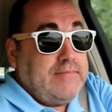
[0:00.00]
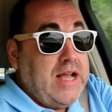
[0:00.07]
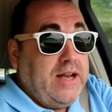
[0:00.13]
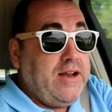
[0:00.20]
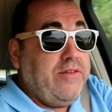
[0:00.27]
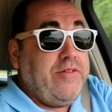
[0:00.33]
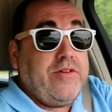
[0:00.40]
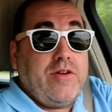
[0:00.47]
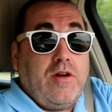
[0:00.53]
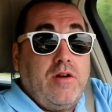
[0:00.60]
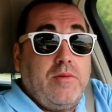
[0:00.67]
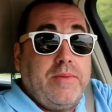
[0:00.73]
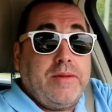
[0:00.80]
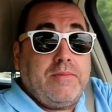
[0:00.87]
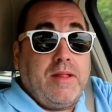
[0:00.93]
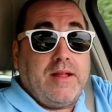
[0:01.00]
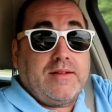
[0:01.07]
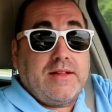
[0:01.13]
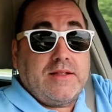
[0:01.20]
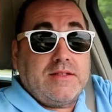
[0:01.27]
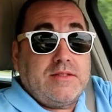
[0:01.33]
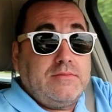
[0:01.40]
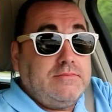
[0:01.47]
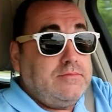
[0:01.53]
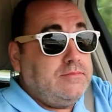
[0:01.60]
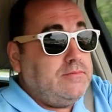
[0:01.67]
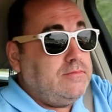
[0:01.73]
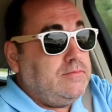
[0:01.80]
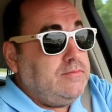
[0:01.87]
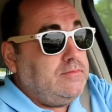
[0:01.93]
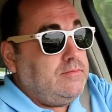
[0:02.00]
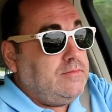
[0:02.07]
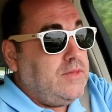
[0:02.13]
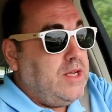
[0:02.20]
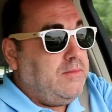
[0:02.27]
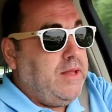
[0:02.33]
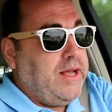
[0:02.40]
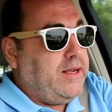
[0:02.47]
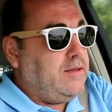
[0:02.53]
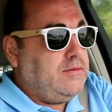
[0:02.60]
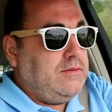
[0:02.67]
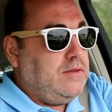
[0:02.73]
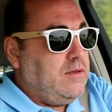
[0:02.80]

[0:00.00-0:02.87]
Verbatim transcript: I've never even heard of people like this. I'm like,